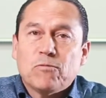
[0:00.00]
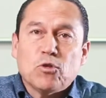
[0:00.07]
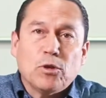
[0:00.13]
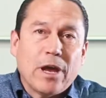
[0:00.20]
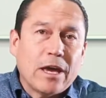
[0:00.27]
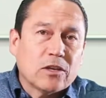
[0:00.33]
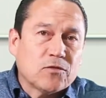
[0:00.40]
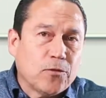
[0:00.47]

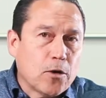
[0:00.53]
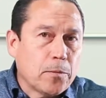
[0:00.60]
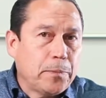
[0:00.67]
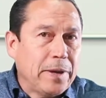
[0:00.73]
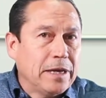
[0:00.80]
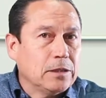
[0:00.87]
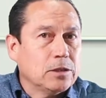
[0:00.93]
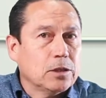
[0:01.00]
today is 4
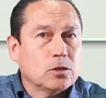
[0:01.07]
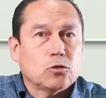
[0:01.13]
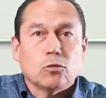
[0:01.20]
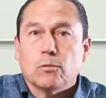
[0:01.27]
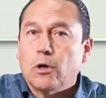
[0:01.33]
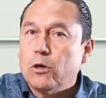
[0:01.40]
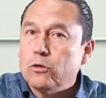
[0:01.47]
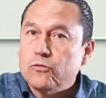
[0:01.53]
pages,
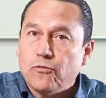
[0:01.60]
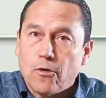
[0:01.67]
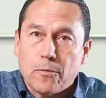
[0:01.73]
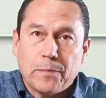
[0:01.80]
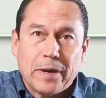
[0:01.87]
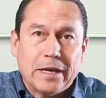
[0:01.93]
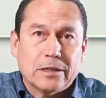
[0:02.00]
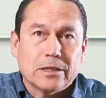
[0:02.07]
tomorrow's 4
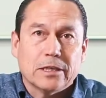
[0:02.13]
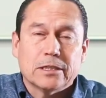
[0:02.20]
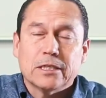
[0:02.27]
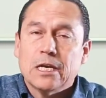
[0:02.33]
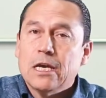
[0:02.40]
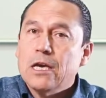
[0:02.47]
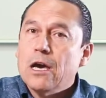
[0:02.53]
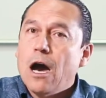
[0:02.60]
pages,
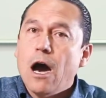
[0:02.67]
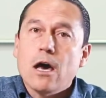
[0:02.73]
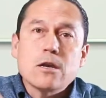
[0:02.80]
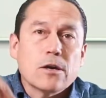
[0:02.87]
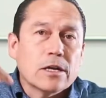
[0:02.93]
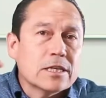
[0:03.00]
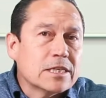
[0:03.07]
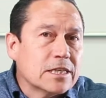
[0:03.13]

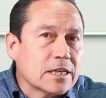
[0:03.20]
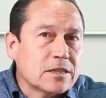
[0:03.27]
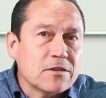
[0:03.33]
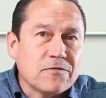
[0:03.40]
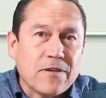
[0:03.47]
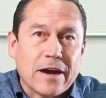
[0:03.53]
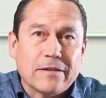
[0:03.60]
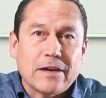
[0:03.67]

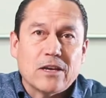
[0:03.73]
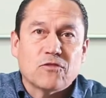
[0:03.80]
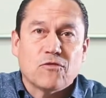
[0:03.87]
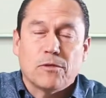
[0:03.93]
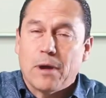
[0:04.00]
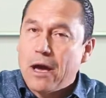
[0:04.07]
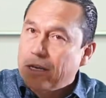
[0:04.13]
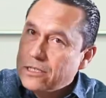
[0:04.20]
165 days
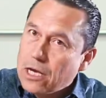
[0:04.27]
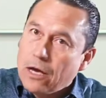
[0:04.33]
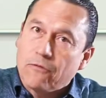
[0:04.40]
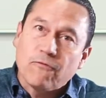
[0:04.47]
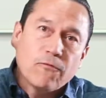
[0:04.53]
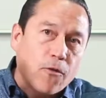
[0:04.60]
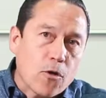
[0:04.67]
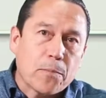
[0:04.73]
from now,
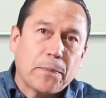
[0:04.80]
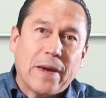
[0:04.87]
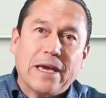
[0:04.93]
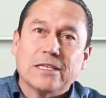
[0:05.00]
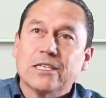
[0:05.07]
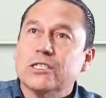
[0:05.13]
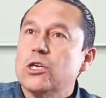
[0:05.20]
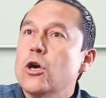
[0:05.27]
4
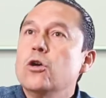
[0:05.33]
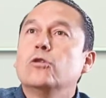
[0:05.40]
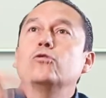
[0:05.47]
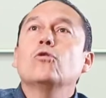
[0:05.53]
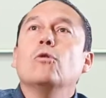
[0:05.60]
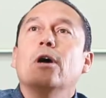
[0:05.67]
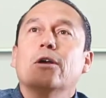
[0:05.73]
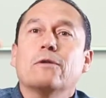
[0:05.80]
pages,
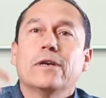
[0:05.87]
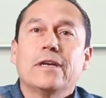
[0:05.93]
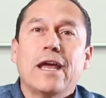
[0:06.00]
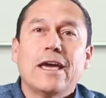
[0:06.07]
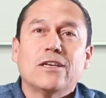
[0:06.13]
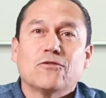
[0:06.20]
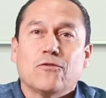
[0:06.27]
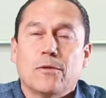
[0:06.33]
200
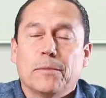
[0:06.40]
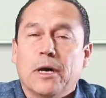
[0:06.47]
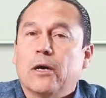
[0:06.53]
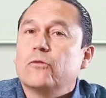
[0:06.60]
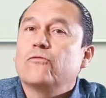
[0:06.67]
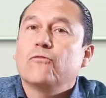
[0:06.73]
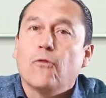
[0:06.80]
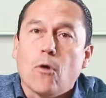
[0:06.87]
days from
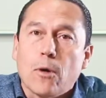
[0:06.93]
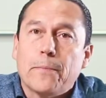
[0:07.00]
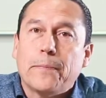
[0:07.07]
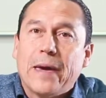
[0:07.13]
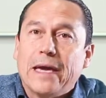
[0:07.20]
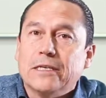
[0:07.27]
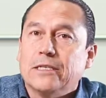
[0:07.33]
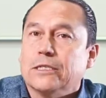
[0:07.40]
now, 4
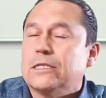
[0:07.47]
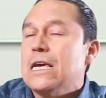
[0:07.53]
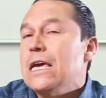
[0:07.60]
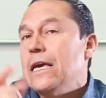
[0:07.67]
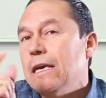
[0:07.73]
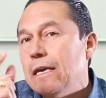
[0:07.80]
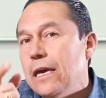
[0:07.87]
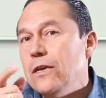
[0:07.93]
pages.
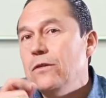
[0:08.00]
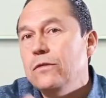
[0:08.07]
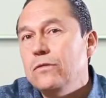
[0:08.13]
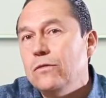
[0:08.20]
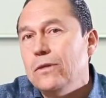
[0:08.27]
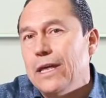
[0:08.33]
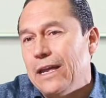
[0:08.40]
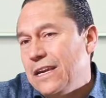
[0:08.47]
Can you
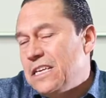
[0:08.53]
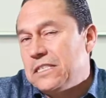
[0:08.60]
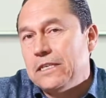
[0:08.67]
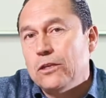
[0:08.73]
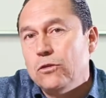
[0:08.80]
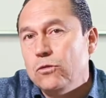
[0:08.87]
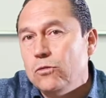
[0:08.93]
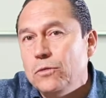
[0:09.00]
do that?
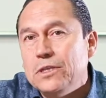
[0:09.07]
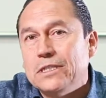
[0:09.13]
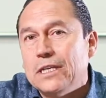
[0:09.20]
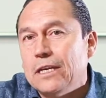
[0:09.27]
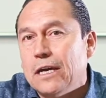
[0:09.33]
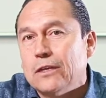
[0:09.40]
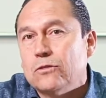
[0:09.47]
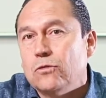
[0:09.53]
Easy to do, easy
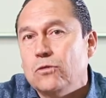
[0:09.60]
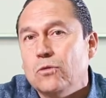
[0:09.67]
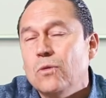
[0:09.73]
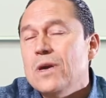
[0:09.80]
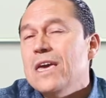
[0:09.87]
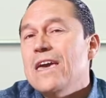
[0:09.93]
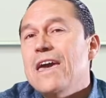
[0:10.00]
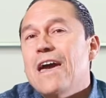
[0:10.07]
not to do.
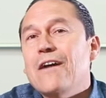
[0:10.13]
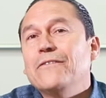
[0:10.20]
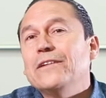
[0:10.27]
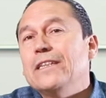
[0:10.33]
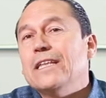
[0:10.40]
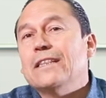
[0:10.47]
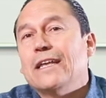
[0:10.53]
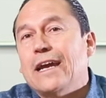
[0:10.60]

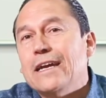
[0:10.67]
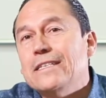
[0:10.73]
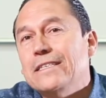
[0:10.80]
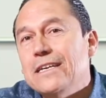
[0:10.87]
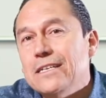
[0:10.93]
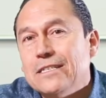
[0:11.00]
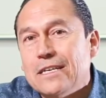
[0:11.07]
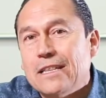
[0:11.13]
Everything that I
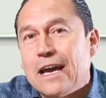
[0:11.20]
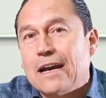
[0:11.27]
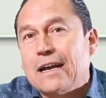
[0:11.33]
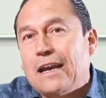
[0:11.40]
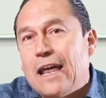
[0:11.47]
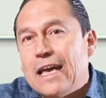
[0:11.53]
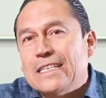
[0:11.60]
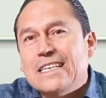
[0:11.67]
teach in that
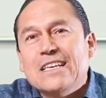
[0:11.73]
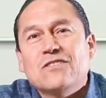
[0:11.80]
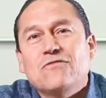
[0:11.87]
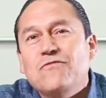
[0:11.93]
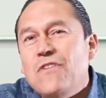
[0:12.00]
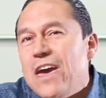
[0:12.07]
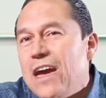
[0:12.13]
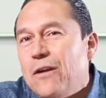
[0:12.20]
class is
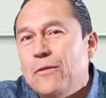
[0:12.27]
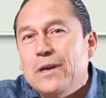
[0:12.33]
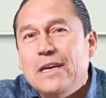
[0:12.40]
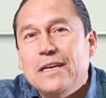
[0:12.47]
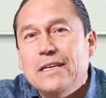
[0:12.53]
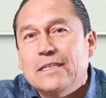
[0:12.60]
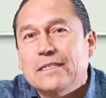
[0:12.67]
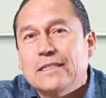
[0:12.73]
very
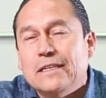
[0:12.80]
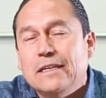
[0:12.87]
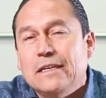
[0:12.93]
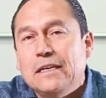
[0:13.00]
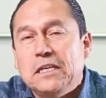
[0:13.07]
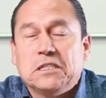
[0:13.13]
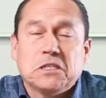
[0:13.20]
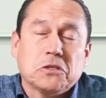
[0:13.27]

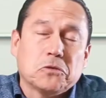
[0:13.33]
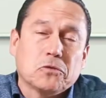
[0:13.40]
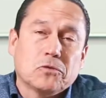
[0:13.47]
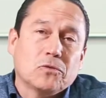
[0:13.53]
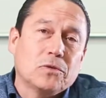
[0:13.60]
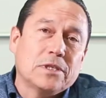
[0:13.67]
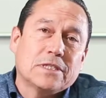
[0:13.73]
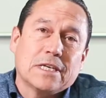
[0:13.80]
easy. Easy to
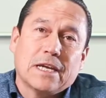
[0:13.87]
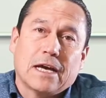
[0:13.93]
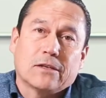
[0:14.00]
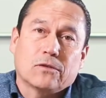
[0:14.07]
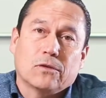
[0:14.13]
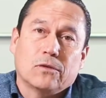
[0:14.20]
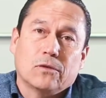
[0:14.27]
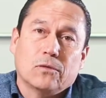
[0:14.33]
do, easy
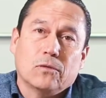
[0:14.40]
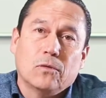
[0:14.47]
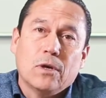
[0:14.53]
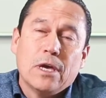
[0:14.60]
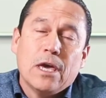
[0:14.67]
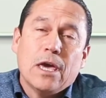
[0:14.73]
not to do.